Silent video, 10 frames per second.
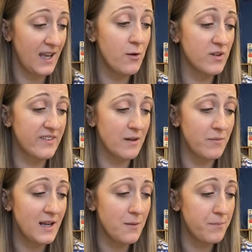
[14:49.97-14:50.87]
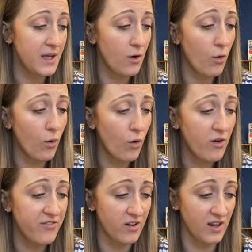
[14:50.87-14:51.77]
It would simply be
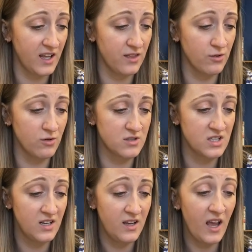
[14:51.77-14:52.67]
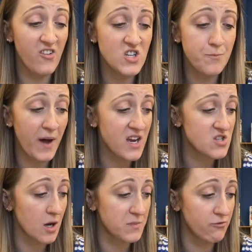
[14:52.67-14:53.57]
awful, he thought, if she
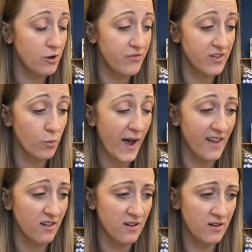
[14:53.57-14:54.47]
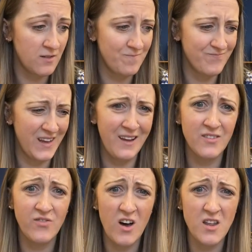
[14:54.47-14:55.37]
bashed up the roof as well.
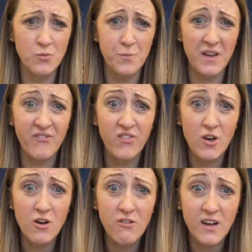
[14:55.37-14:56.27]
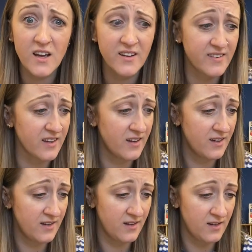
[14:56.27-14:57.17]
His father would be furious.
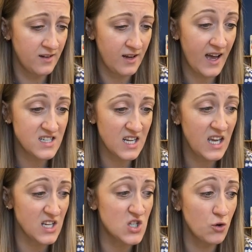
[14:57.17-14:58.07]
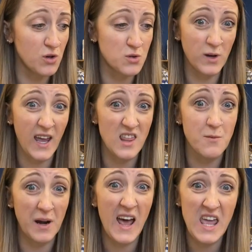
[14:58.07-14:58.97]
And he, George, would get the
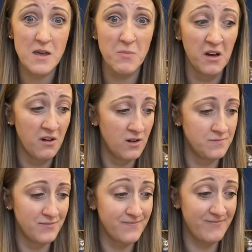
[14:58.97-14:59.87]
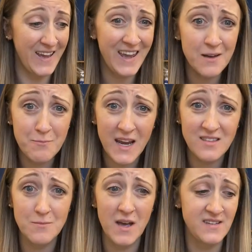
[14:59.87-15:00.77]
blame. He had
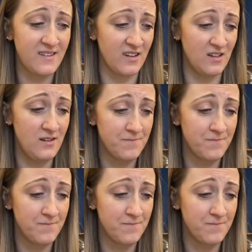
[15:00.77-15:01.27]
made the medicine.